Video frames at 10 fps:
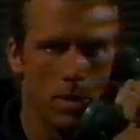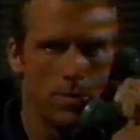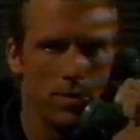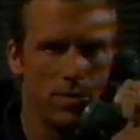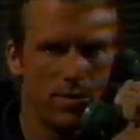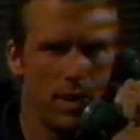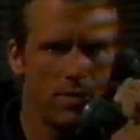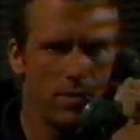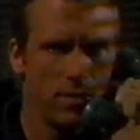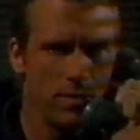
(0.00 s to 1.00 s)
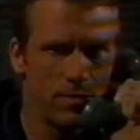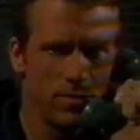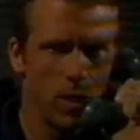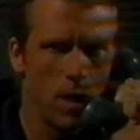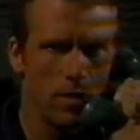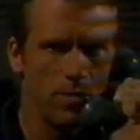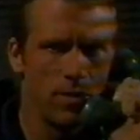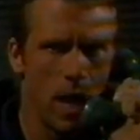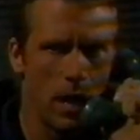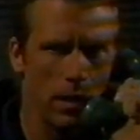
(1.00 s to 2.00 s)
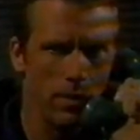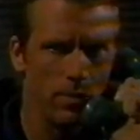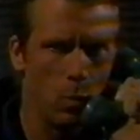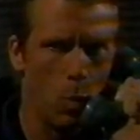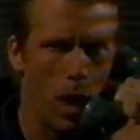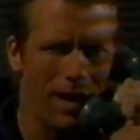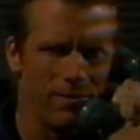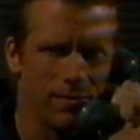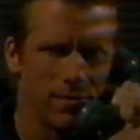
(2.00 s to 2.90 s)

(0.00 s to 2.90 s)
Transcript: She says she's Sean Donely's wife.